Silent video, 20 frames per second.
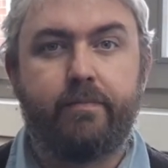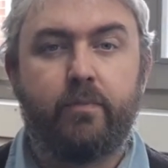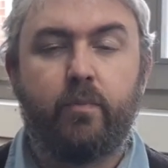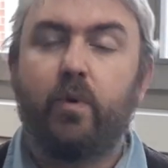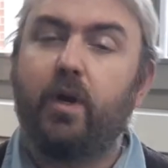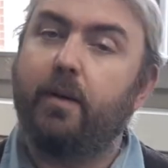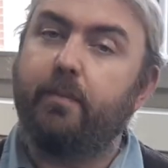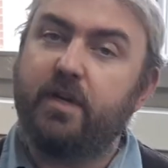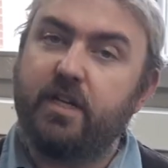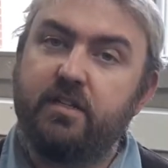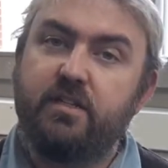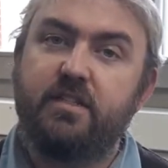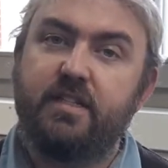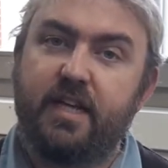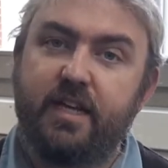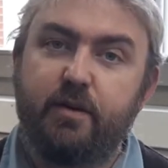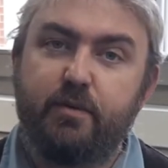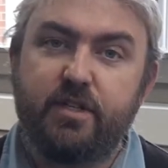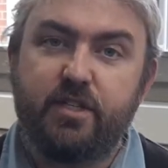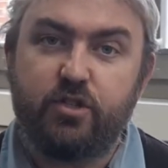Well, I'm going to tell
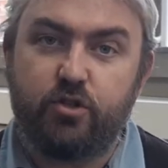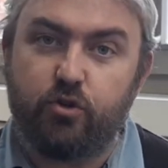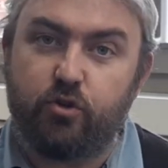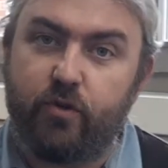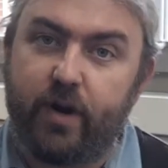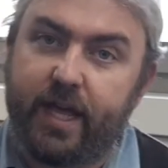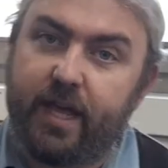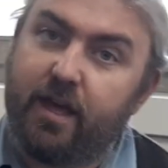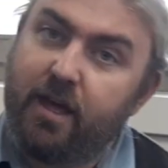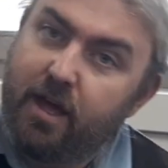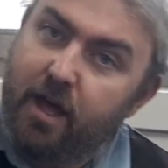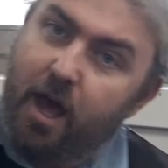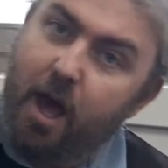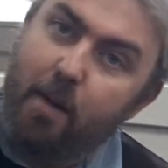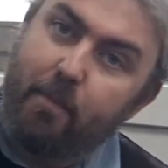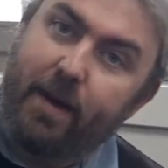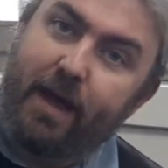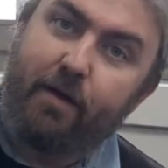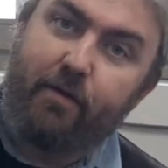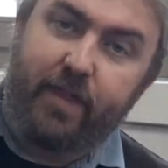you a story
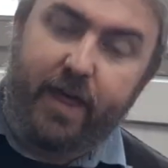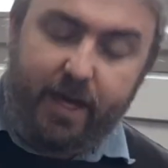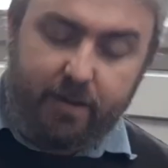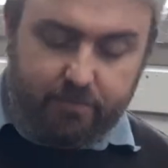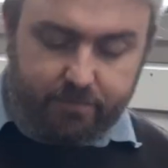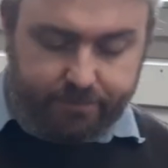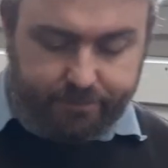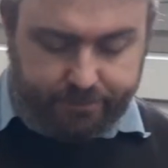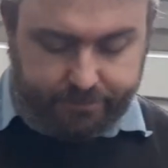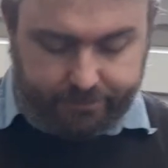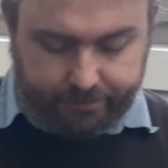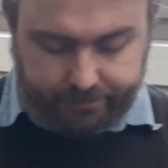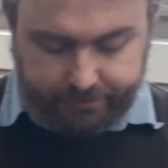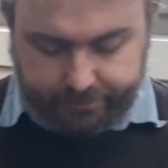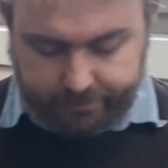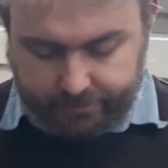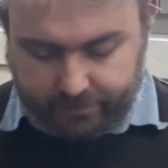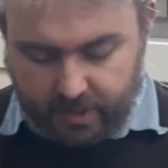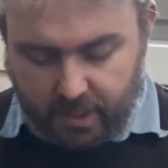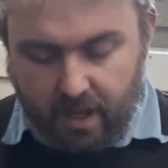about that.
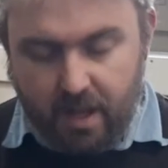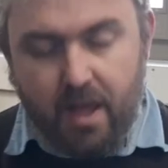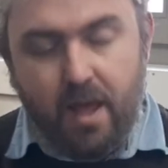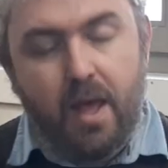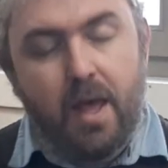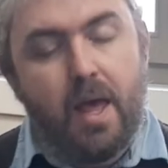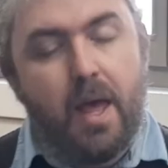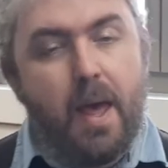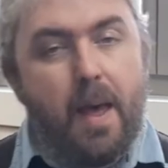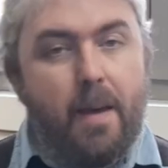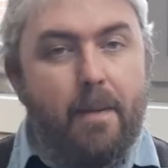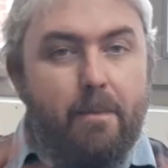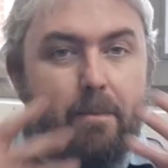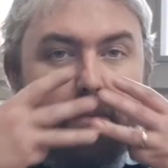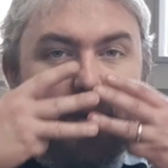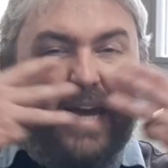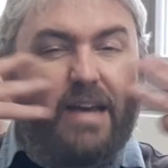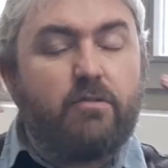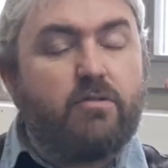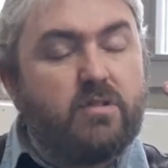
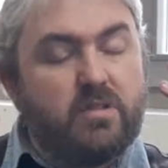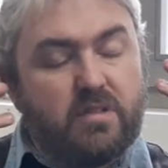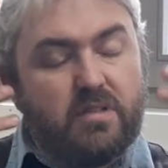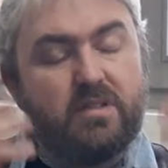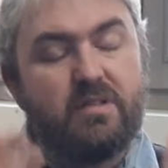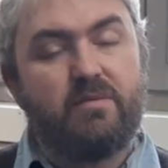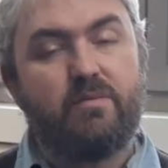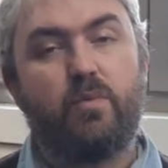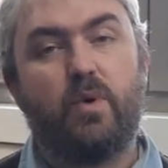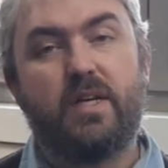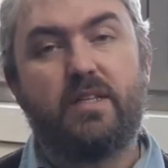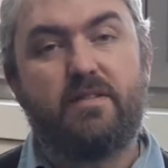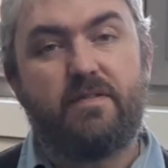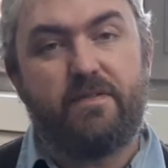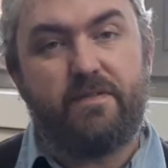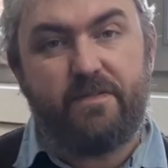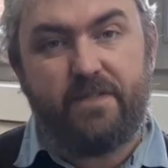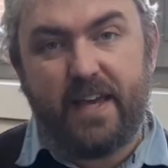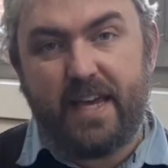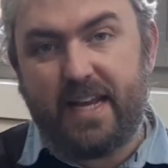Mouse was
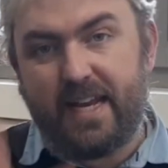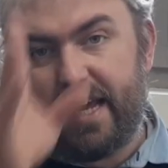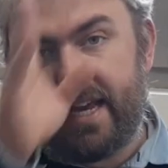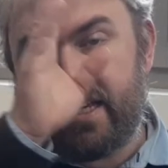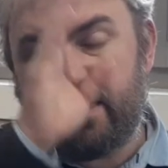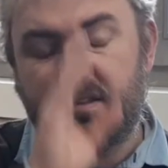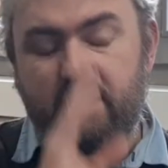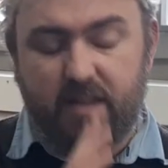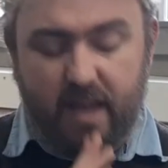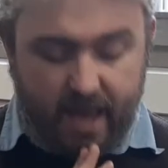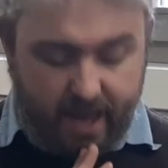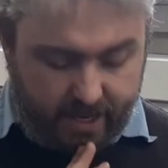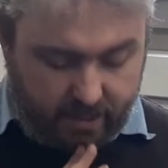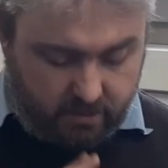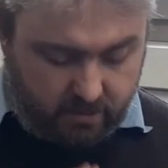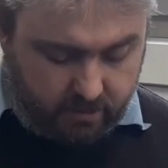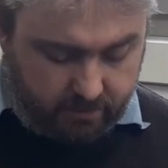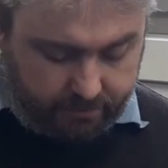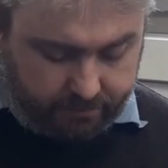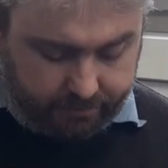feeling sad.
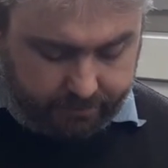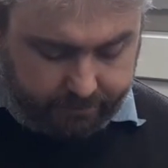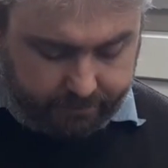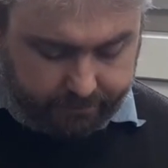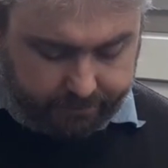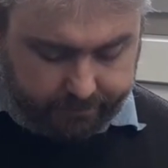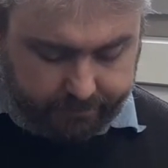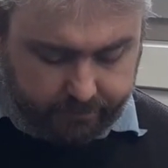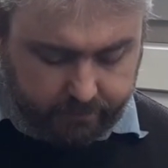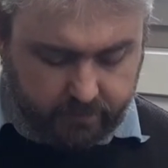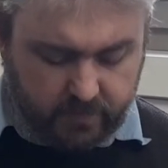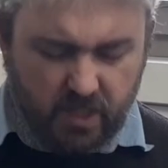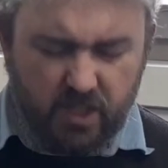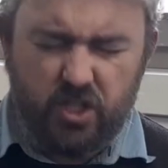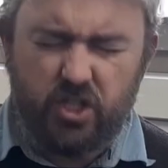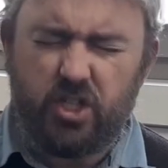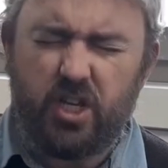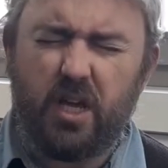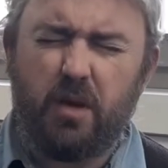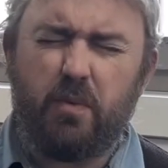
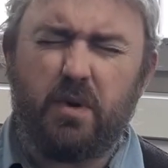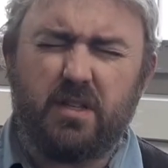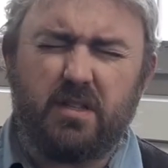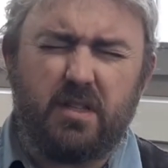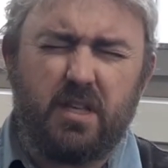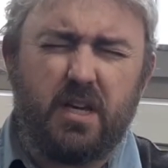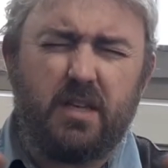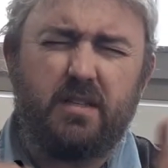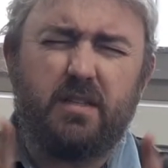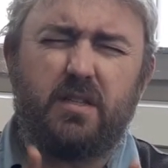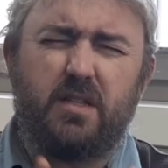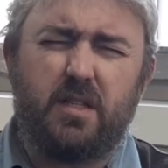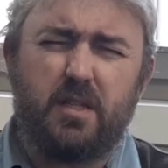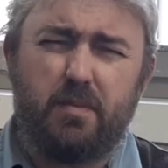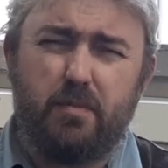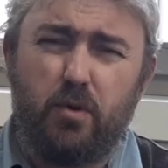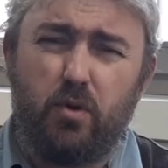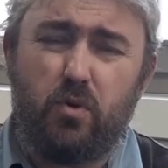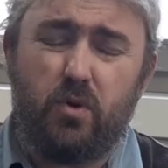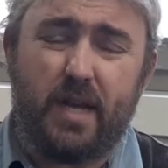She was the
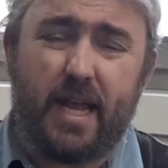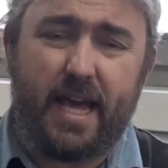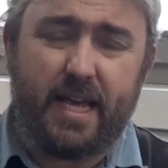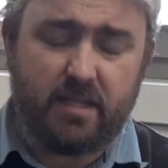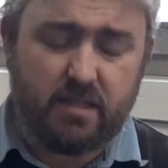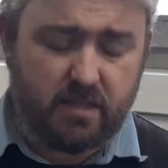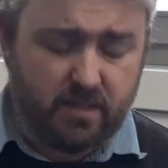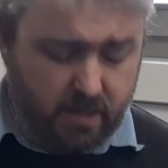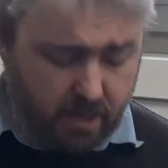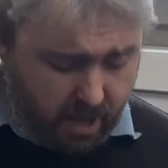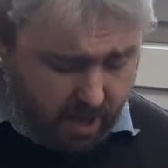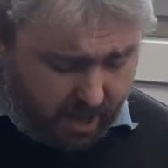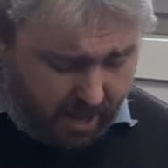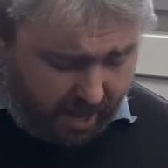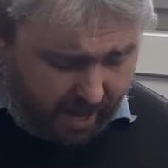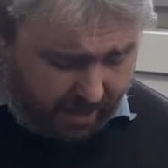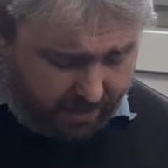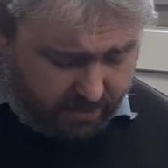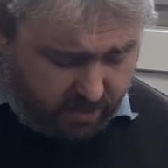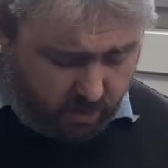smallest
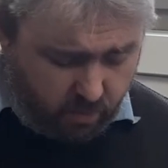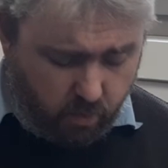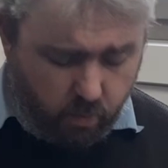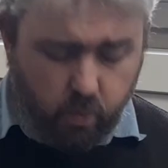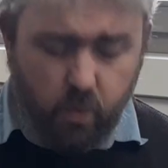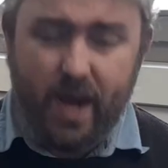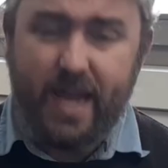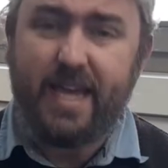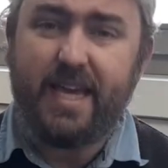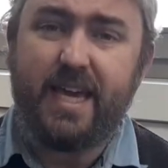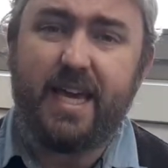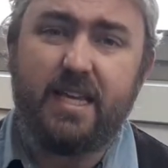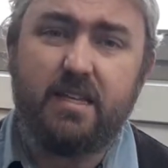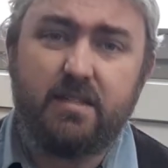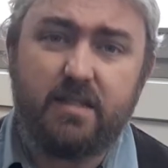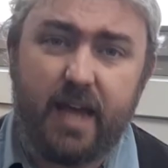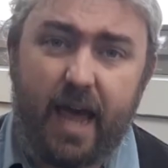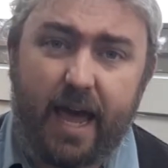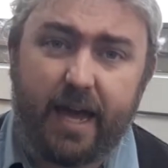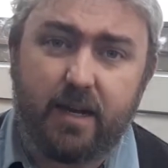and the weakest
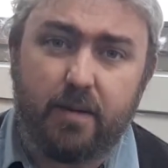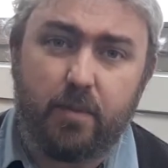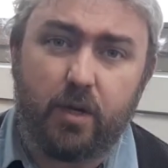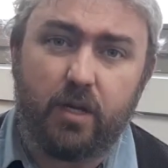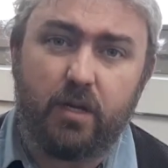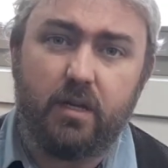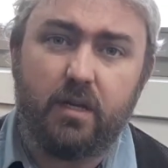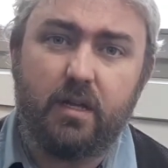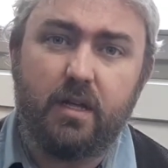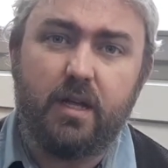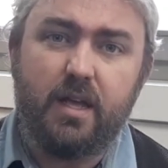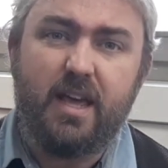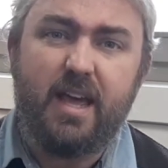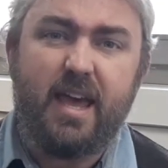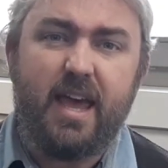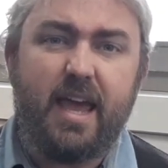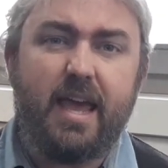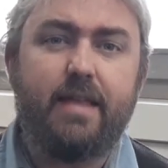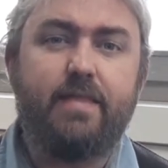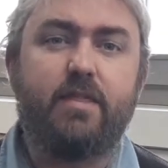animal
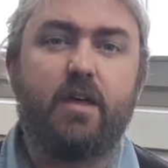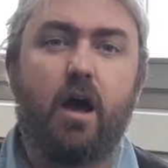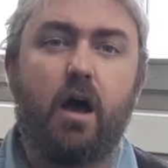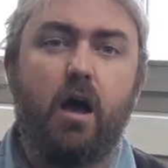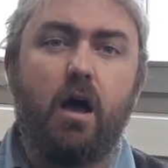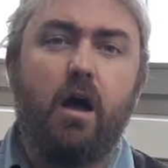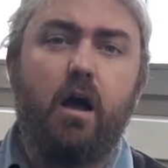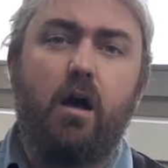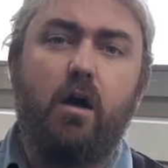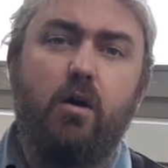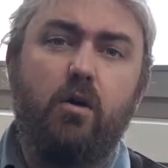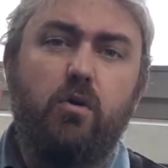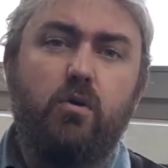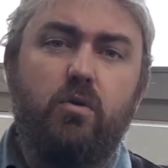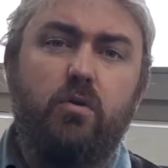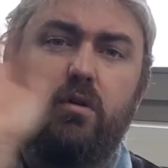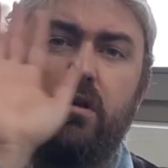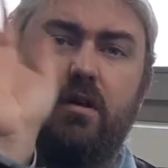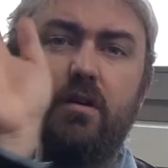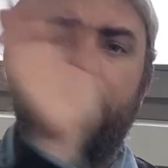in the
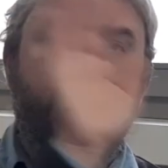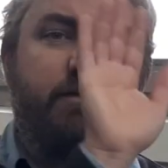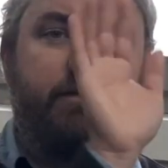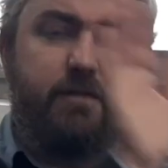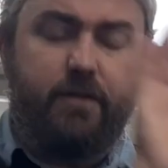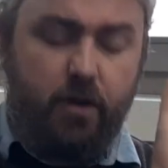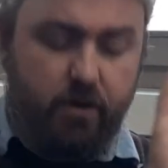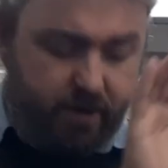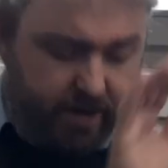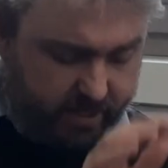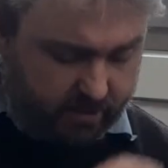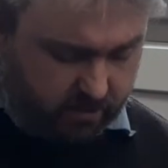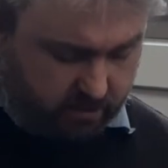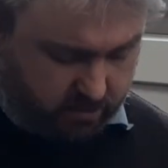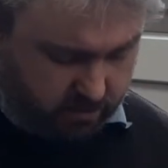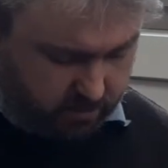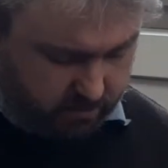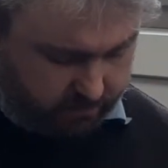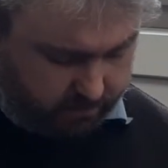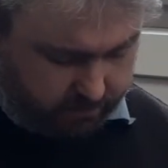whole
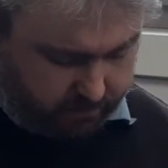forest.